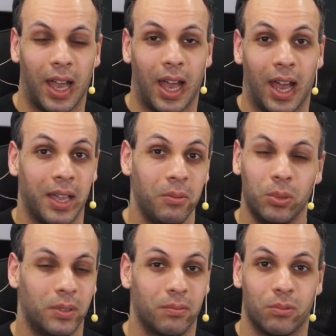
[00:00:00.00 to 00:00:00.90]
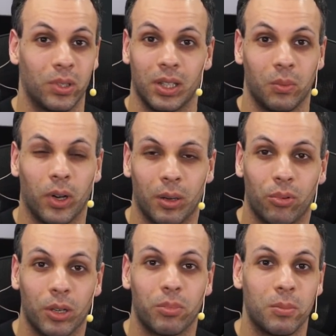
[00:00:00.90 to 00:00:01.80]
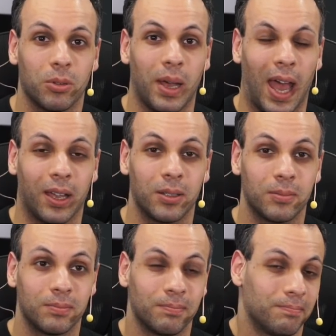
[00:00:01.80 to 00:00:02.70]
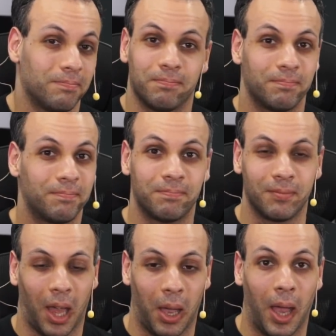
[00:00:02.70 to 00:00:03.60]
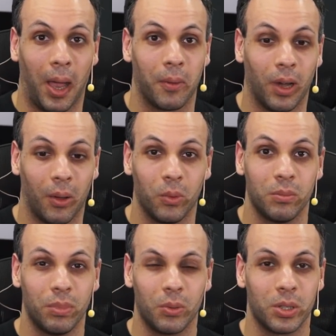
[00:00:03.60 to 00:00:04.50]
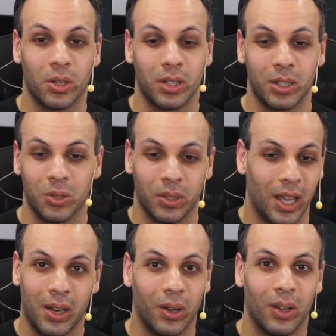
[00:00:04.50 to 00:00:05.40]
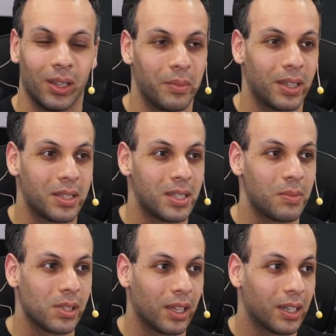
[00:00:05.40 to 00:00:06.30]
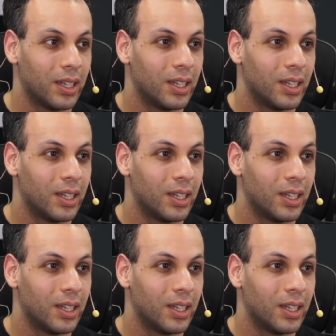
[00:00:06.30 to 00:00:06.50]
I wouldn't really want to bring people back. I wouldn't be returning to it at all. I mean, that seems like,